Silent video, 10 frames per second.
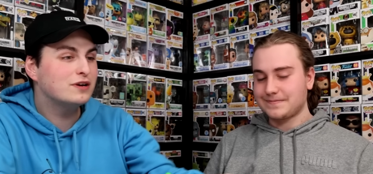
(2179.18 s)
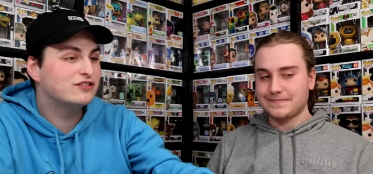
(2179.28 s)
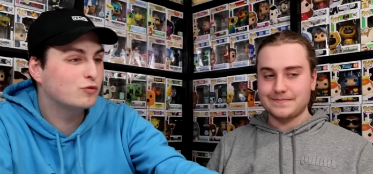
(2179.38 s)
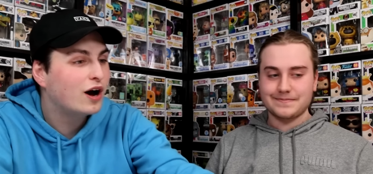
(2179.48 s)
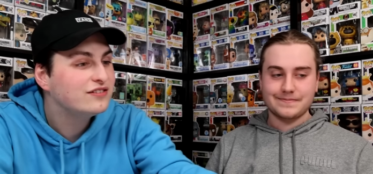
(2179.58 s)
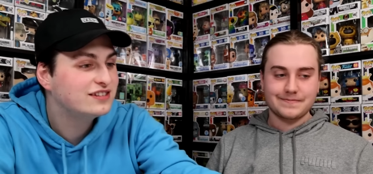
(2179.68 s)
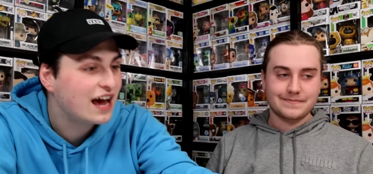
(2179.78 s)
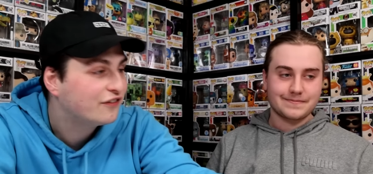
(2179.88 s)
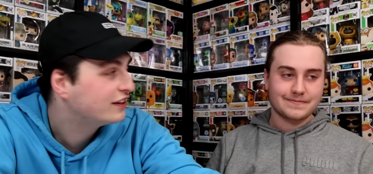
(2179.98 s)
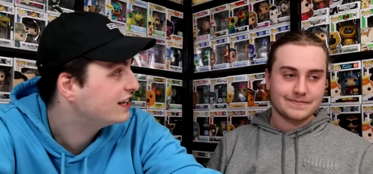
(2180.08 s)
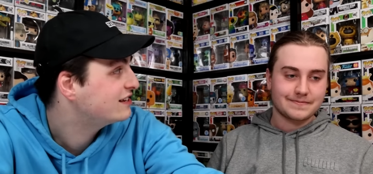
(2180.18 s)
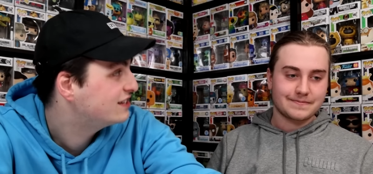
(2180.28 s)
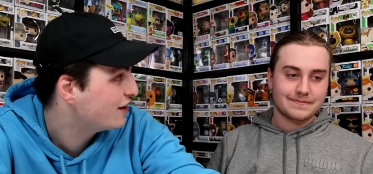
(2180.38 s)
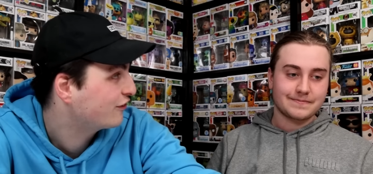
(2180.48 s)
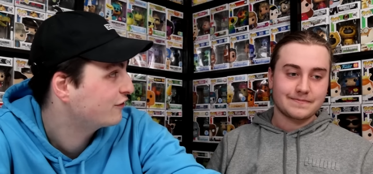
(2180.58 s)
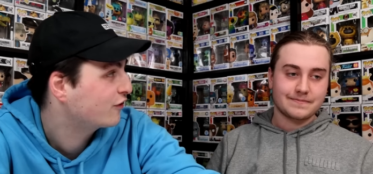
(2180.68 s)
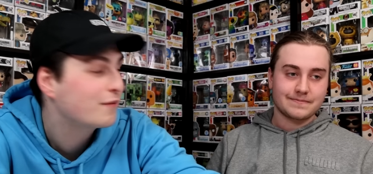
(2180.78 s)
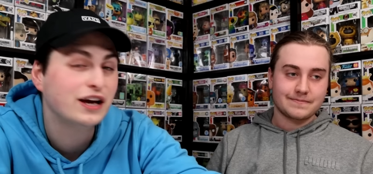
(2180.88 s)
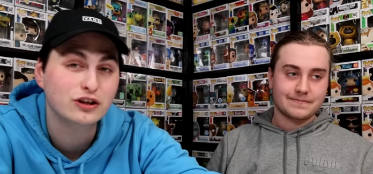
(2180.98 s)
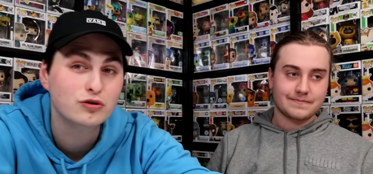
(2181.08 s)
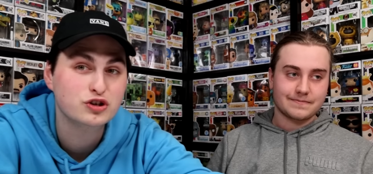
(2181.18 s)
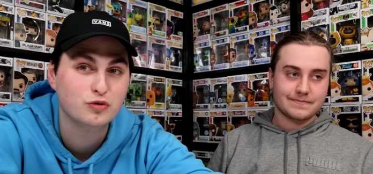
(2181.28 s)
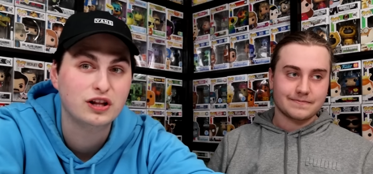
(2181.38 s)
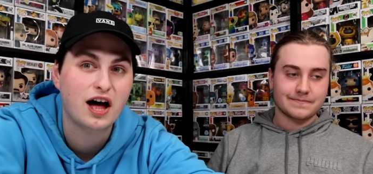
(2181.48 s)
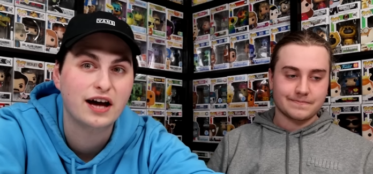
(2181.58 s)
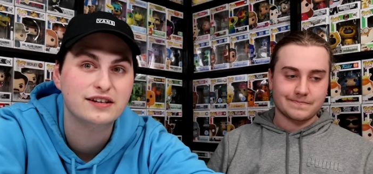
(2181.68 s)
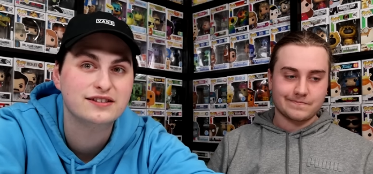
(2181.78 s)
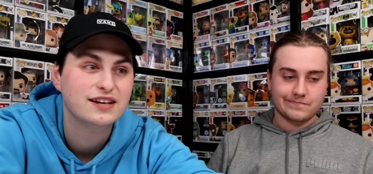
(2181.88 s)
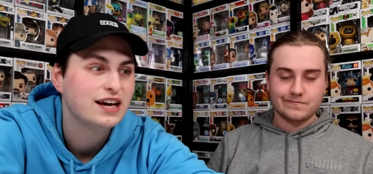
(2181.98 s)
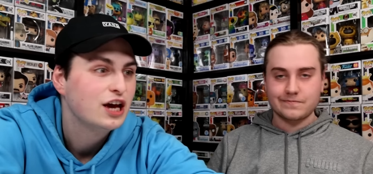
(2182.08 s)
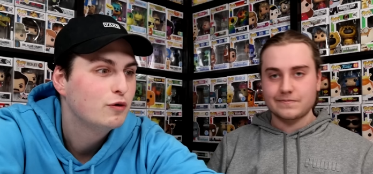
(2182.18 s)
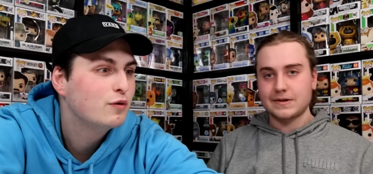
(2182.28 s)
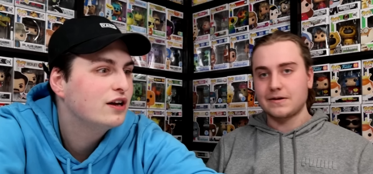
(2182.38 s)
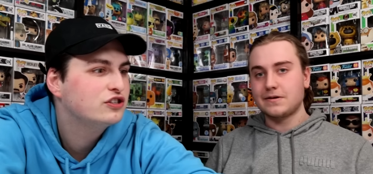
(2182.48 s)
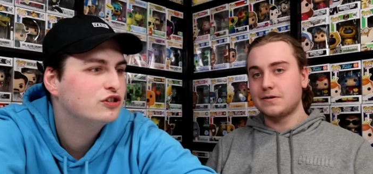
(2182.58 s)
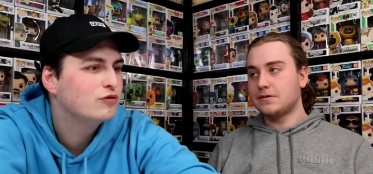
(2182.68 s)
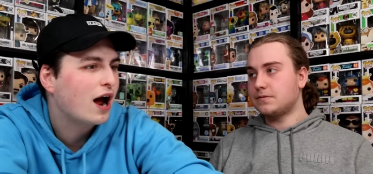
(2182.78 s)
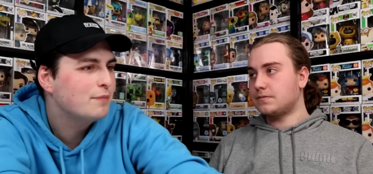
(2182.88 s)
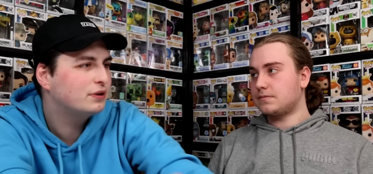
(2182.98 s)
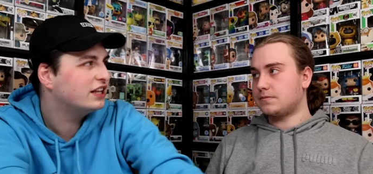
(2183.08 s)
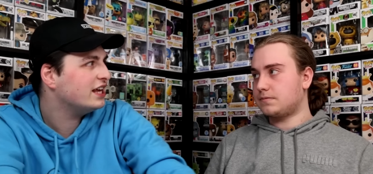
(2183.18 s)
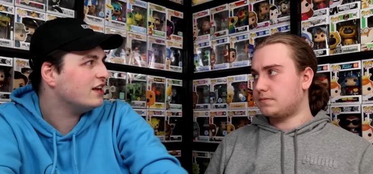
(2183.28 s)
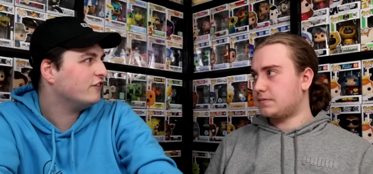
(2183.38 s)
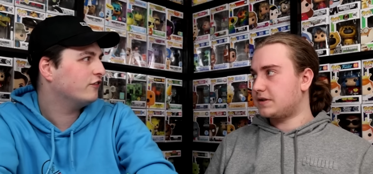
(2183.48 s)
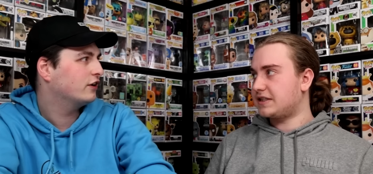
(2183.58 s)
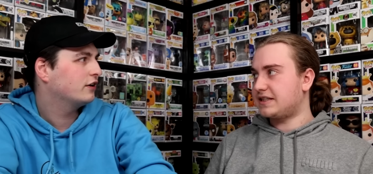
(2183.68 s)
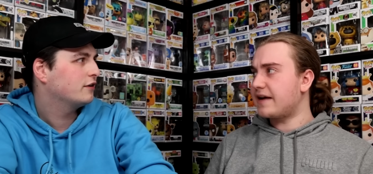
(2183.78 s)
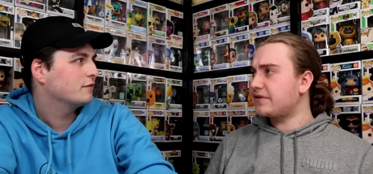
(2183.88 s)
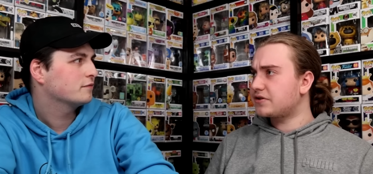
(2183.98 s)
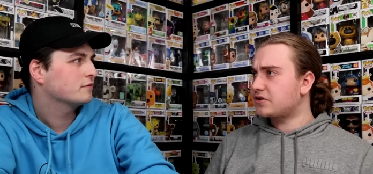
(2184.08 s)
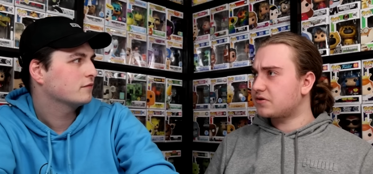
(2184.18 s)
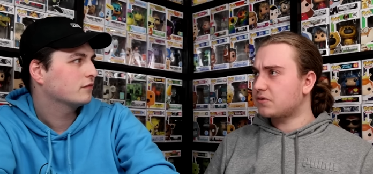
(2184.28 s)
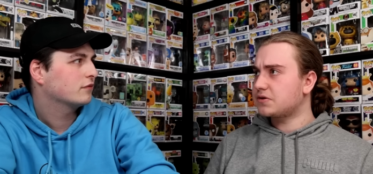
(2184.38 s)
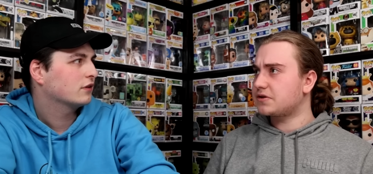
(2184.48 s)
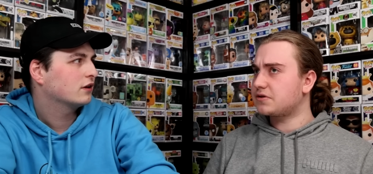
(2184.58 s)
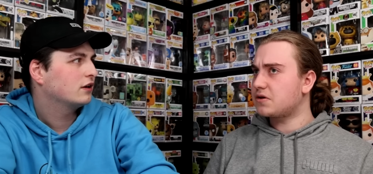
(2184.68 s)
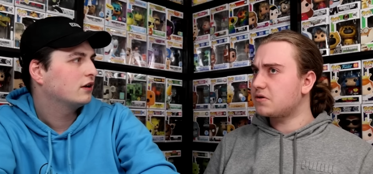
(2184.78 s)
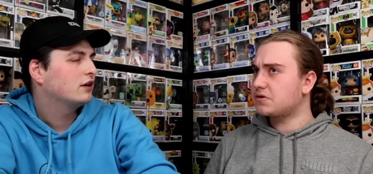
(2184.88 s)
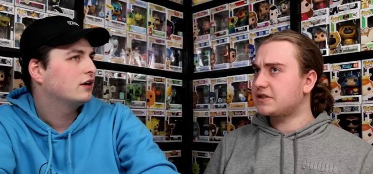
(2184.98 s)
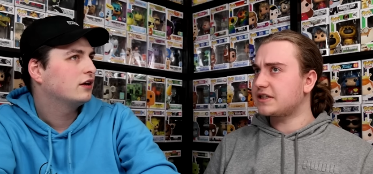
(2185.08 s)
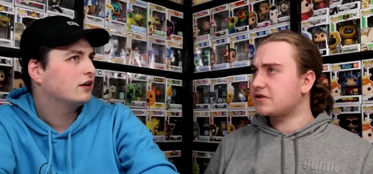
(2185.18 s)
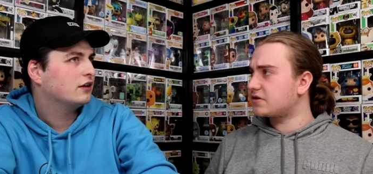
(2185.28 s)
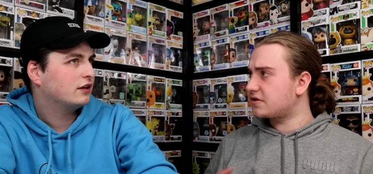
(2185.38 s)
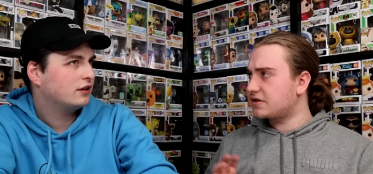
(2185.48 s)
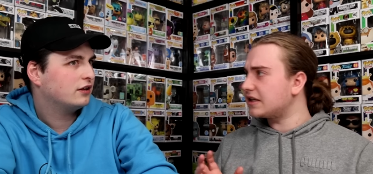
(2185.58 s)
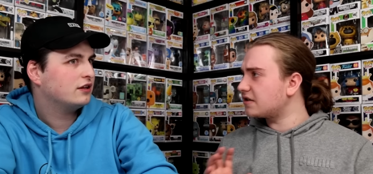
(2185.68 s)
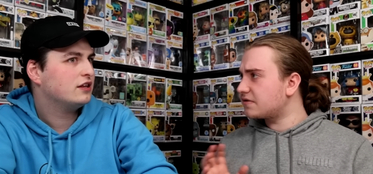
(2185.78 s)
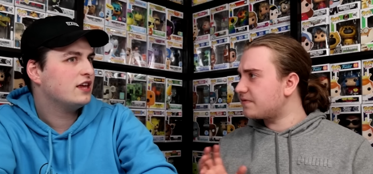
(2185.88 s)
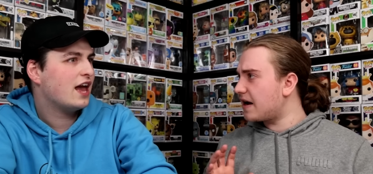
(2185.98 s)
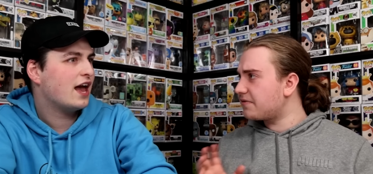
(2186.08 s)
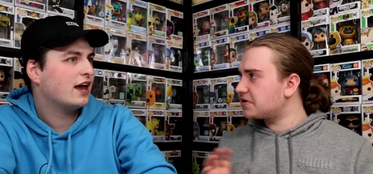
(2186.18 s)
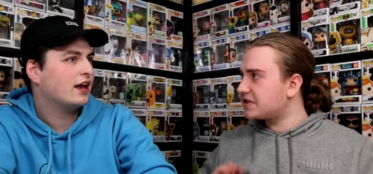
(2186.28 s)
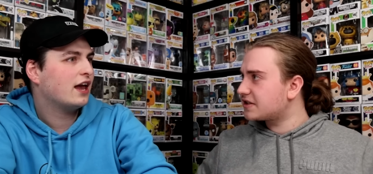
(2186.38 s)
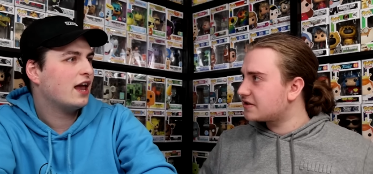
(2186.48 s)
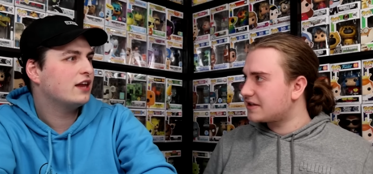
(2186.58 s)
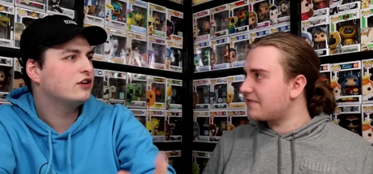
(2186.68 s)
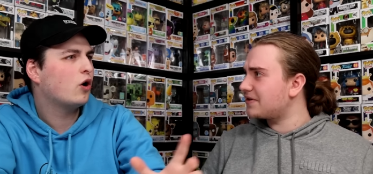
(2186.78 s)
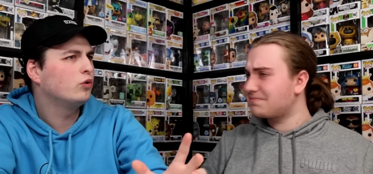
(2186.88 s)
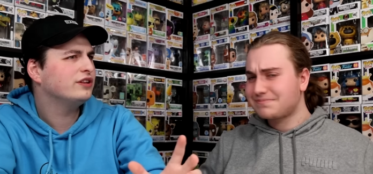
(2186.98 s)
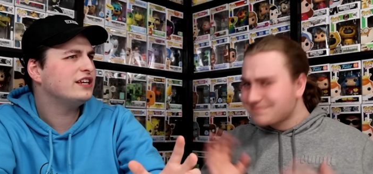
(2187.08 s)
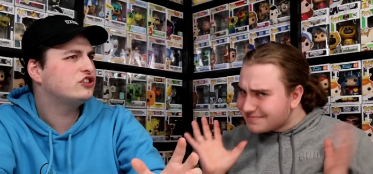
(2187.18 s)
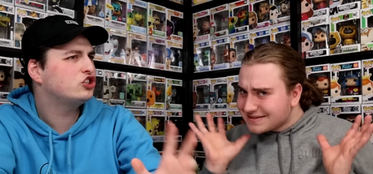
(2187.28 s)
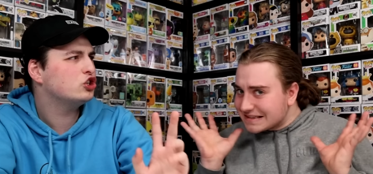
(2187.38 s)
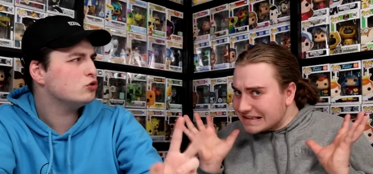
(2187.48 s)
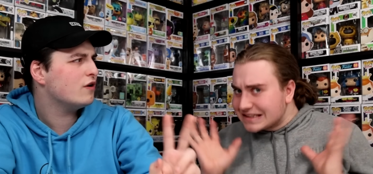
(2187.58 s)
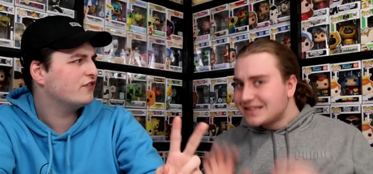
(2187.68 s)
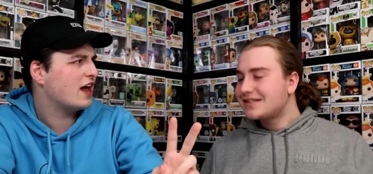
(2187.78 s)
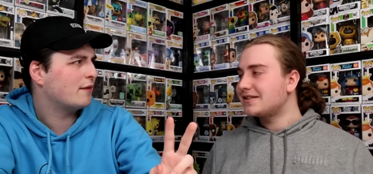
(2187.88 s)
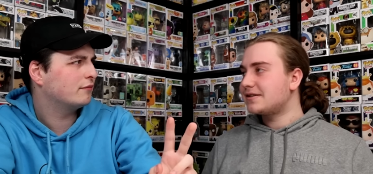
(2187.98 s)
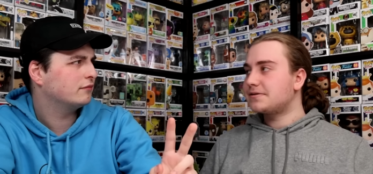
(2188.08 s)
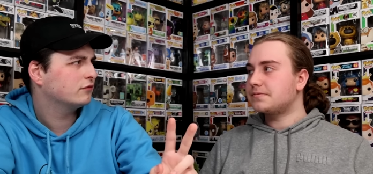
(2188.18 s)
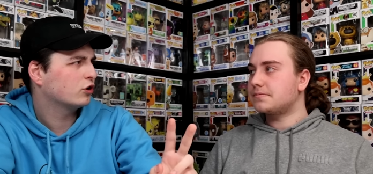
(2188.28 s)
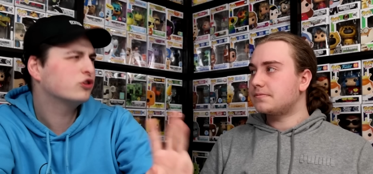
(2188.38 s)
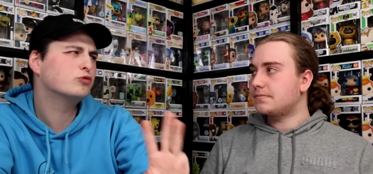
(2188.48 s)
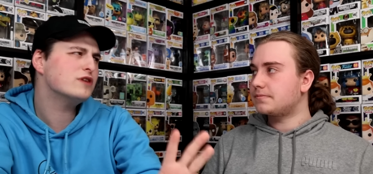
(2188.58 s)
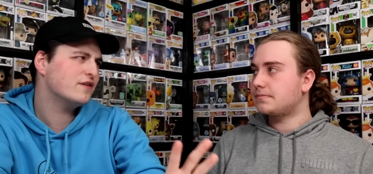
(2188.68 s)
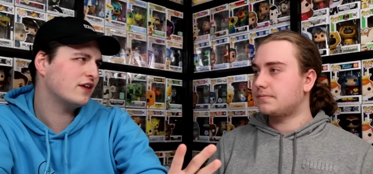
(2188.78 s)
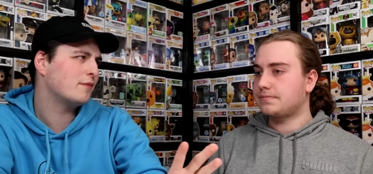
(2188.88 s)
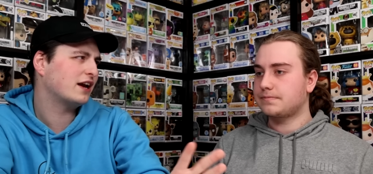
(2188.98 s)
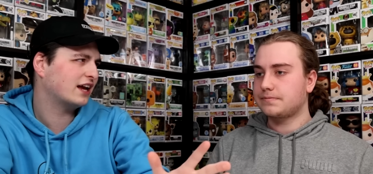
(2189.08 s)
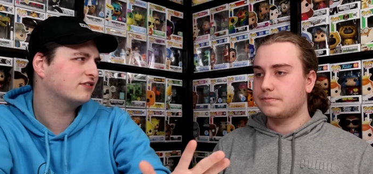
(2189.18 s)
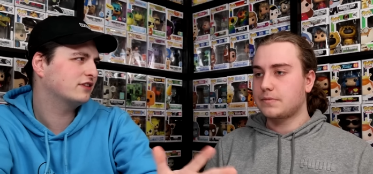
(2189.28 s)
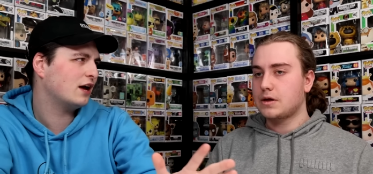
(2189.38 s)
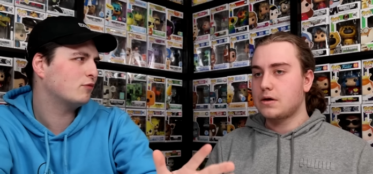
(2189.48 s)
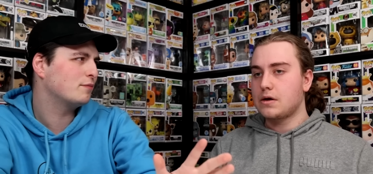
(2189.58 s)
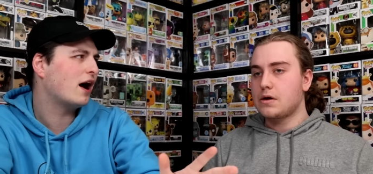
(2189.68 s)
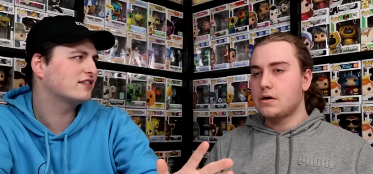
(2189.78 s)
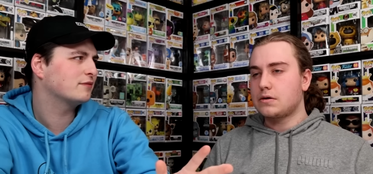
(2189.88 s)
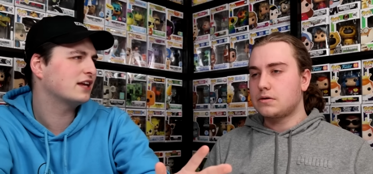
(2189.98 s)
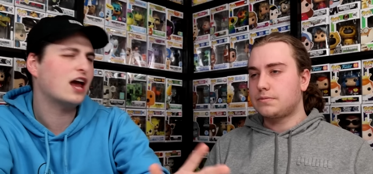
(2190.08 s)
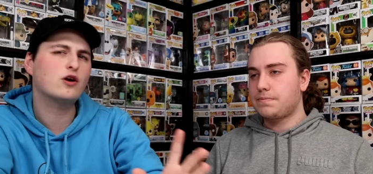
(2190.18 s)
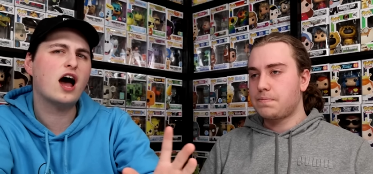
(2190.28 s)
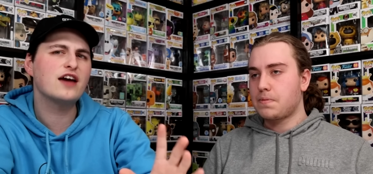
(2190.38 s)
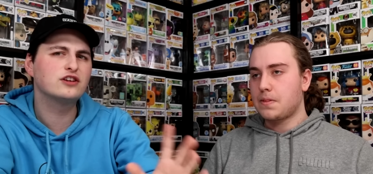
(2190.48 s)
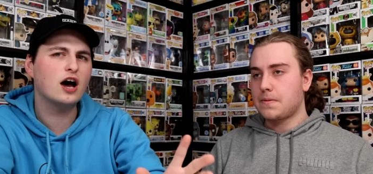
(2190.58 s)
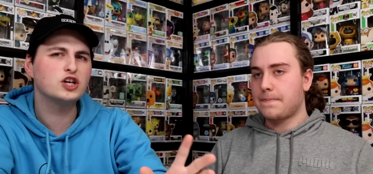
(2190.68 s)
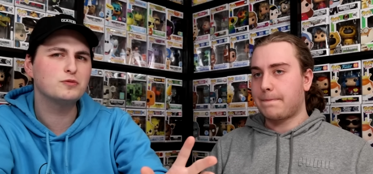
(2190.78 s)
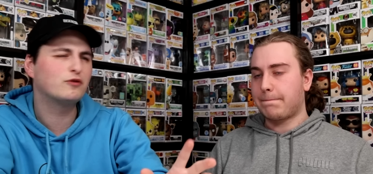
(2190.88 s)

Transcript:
Speaker 1: because it was definitely different from my usual mm. hunt. We went to, I believe, seven stores in total.
Speaker 2: Six, six, yeah. five or six, and only
Speaker 1: two of them or three of them, I guess, that we bought something at I'd gone to